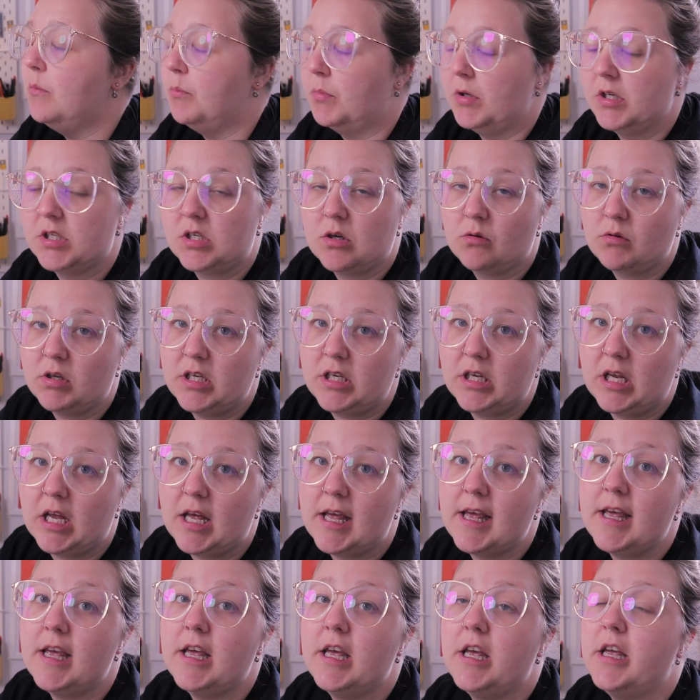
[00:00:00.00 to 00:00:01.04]
But it's only
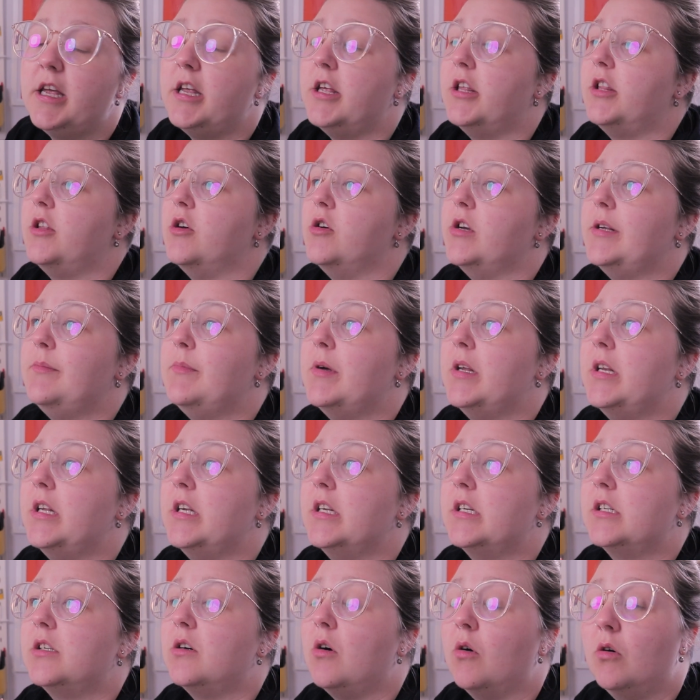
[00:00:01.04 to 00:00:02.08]
a
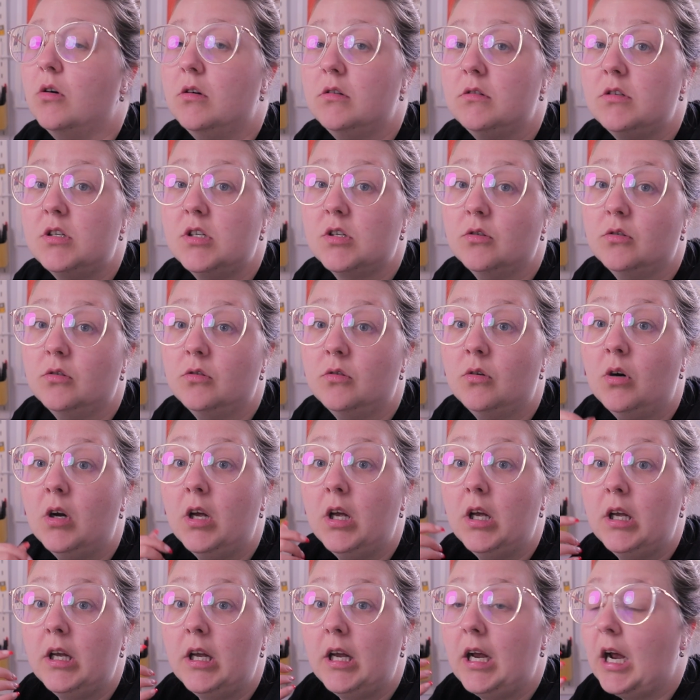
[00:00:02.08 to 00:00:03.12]
30-minute call, so
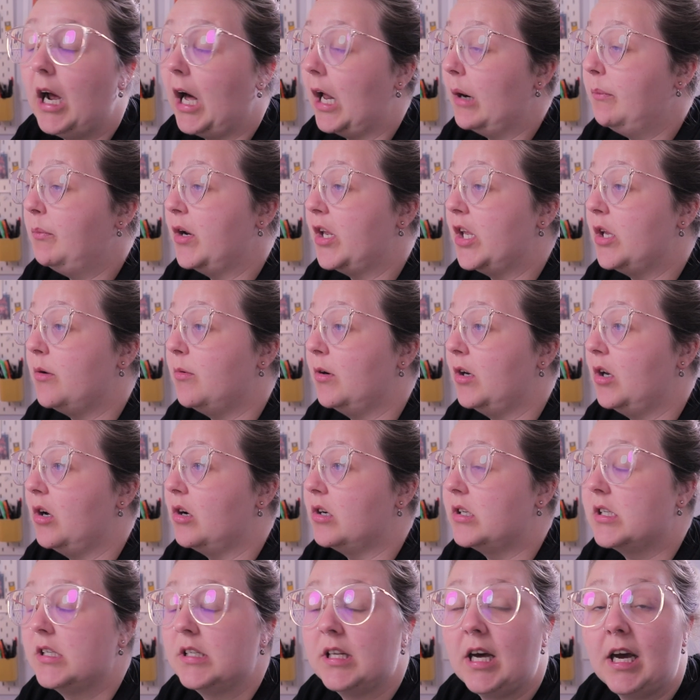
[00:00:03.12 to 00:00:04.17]
I'll bring you
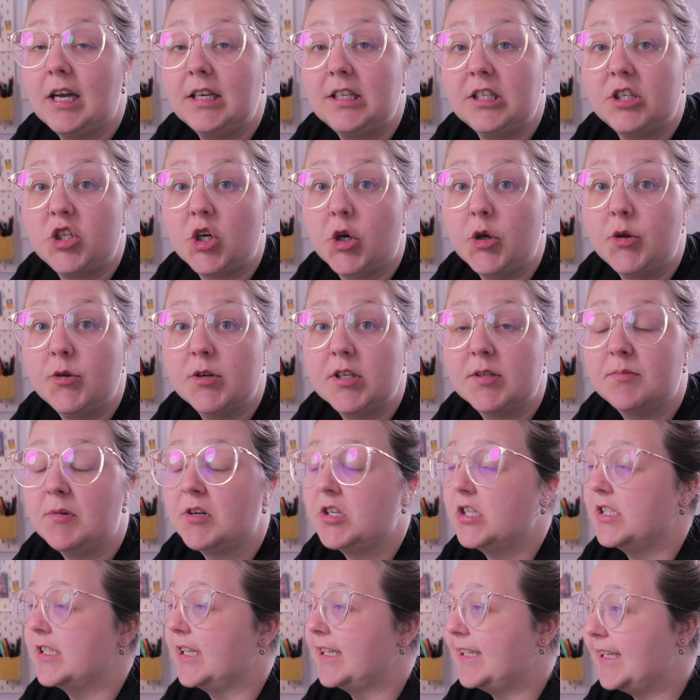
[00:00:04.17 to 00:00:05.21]
along to that. I'll show you as
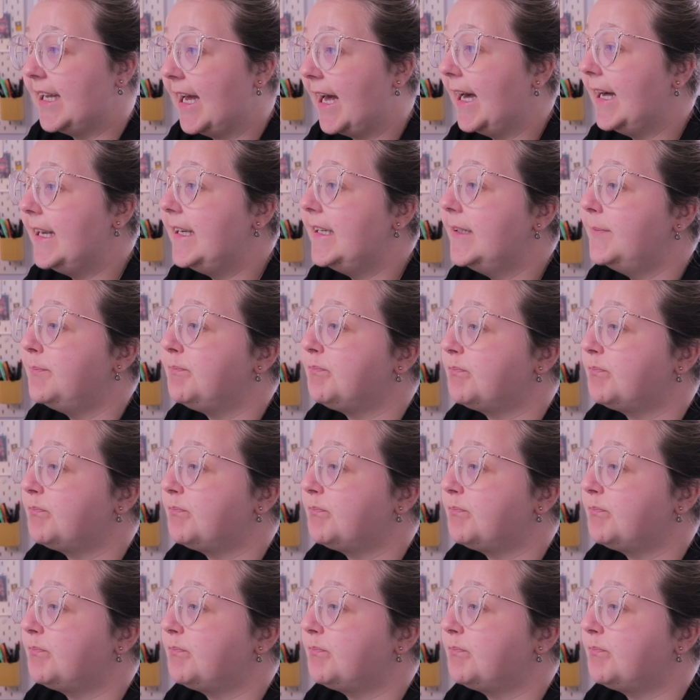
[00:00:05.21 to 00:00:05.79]
much as I can.